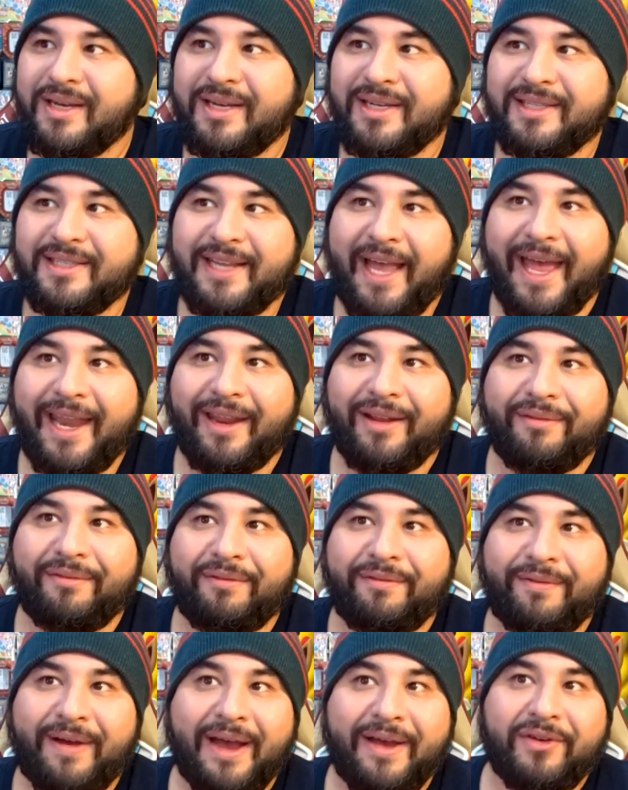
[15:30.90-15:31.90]
standard of
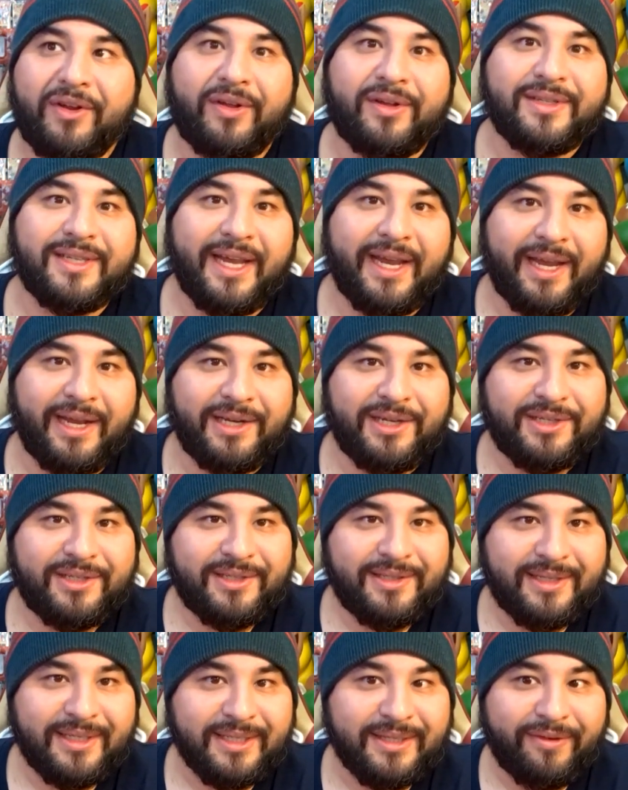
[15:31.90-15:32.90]
$5
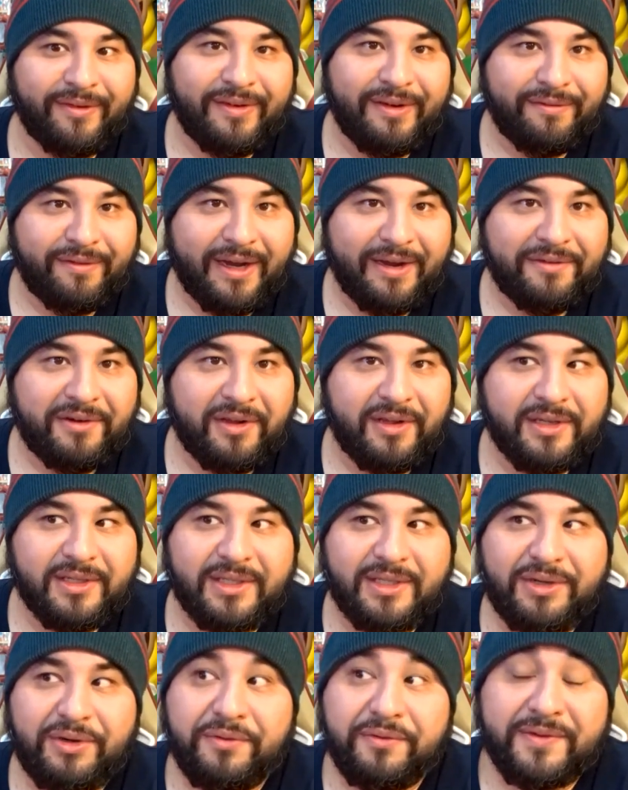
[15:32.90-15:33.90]
each, so it's
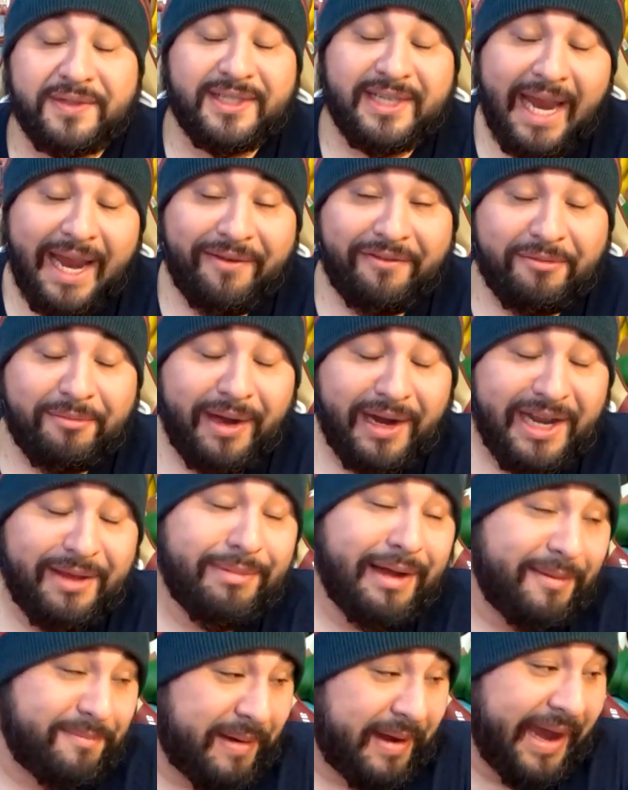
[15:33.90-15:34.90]
$55. You've saved money
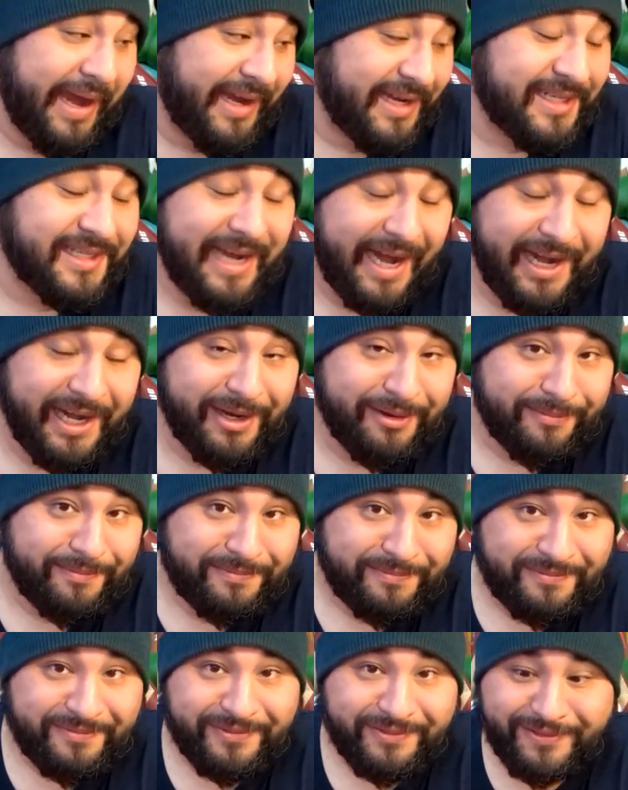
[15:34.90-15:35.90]
by buying a stadium.
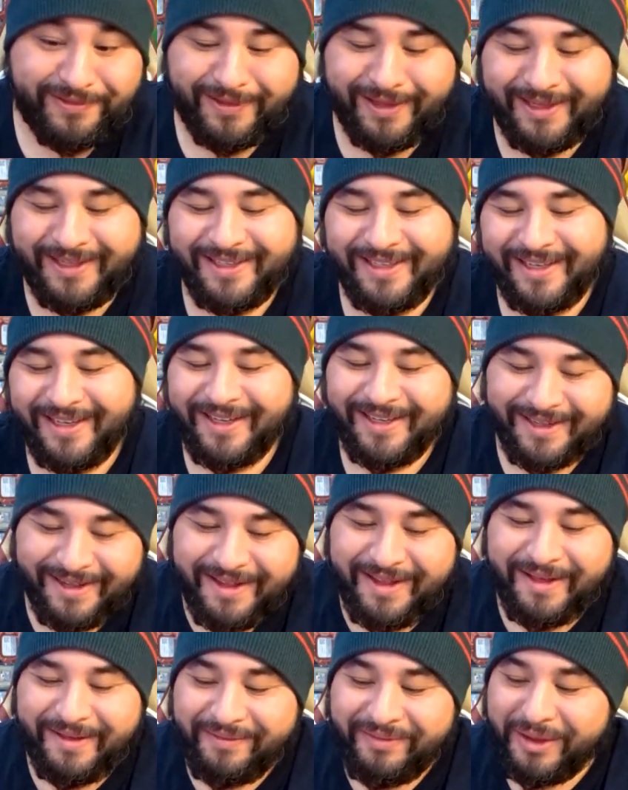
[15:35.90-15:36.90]

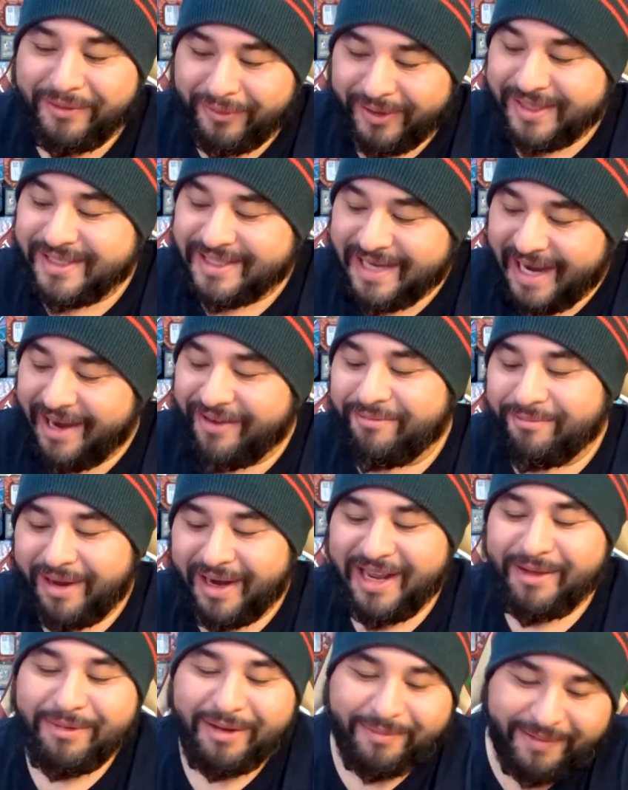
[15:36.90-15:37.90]
You've already saved
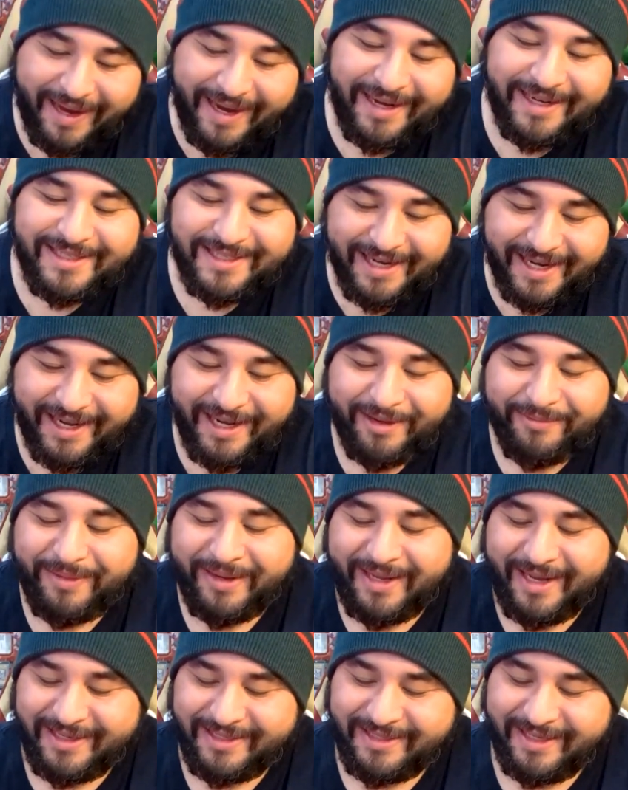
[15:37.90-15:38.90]
money by buying a stadium,
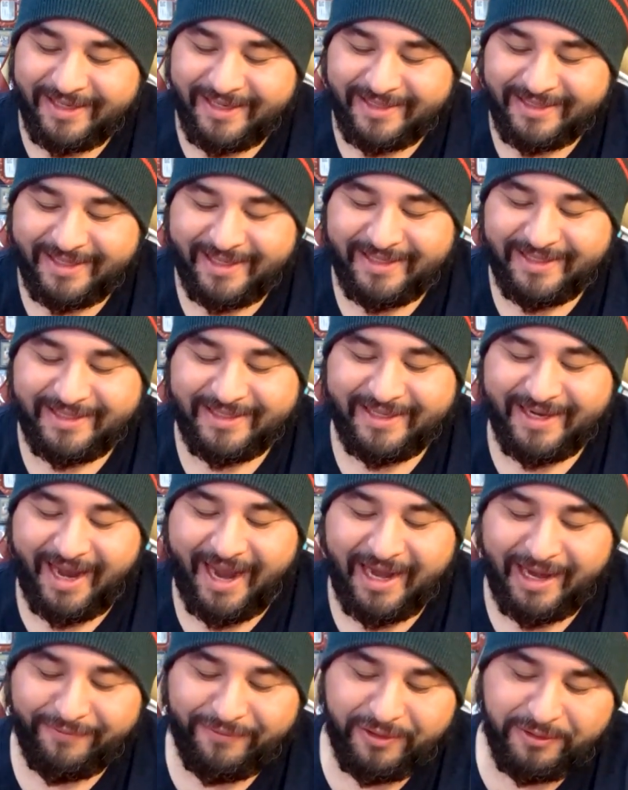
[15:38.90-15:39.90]
and that's in that sense.
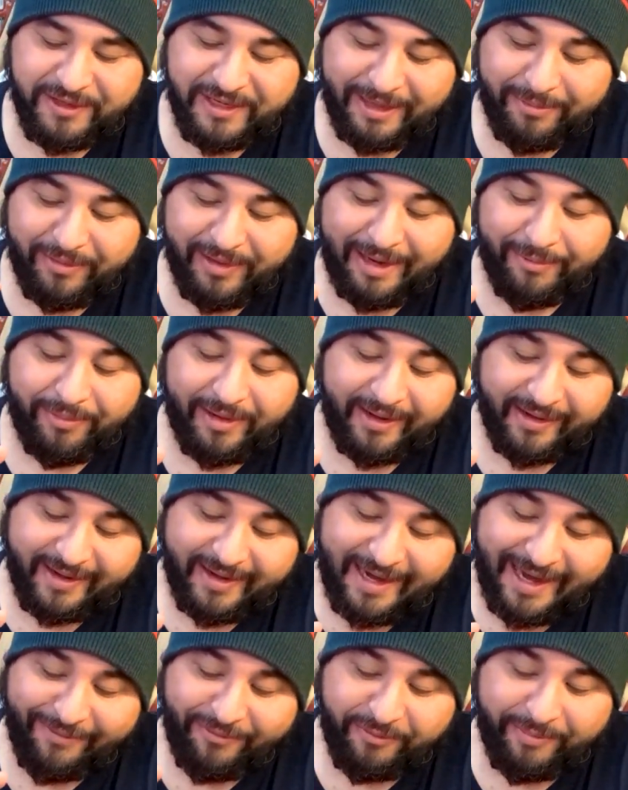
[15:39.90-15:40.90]
And if you double up like
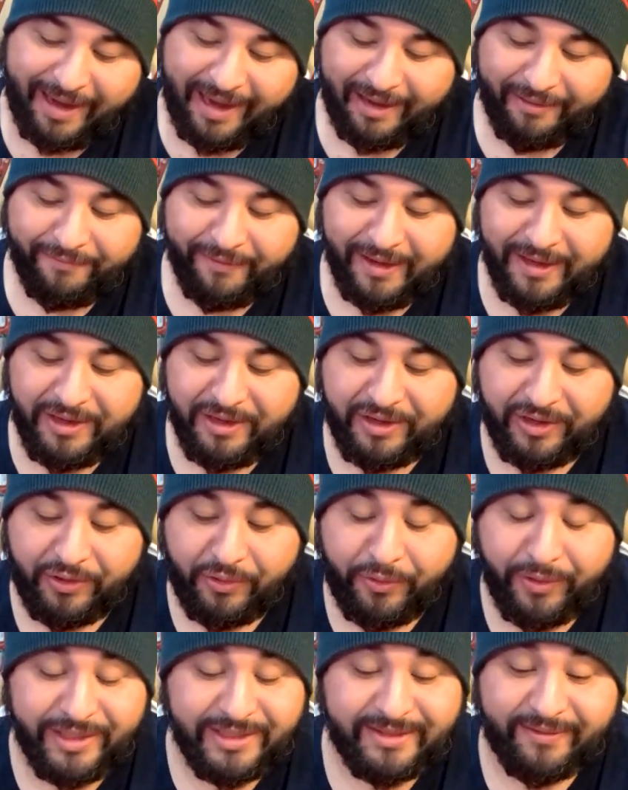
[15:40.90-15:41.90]
I have with Palafin, you can
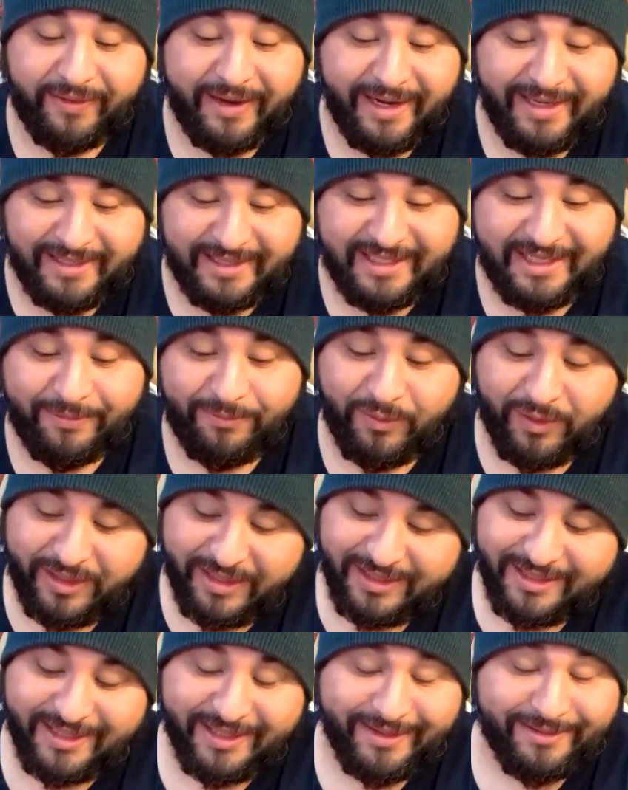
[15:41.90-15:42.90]
always find
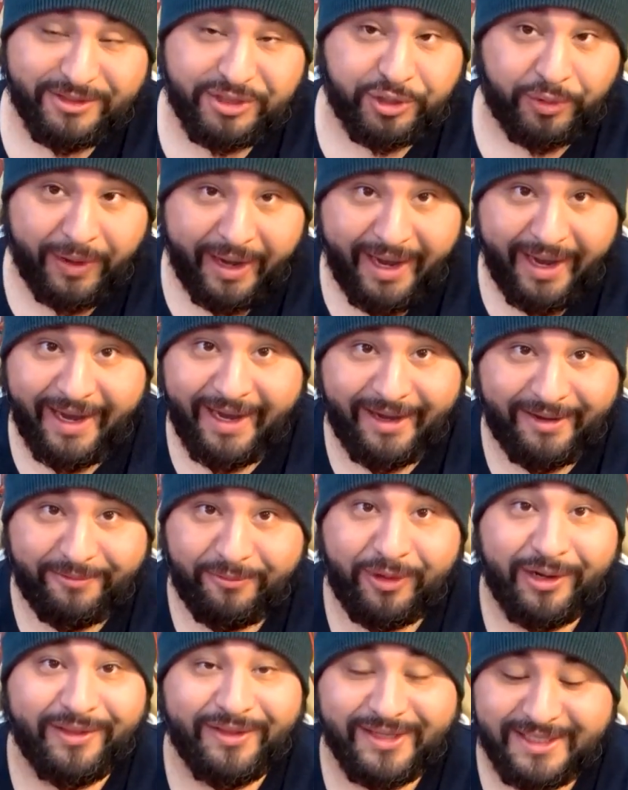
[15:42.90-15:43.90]
someone to trade
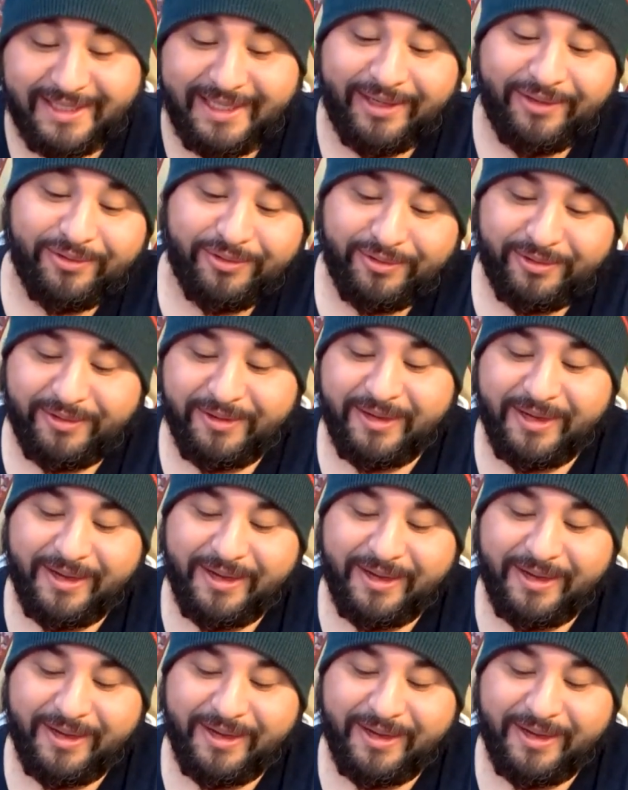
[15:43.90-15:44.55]
one of the sealed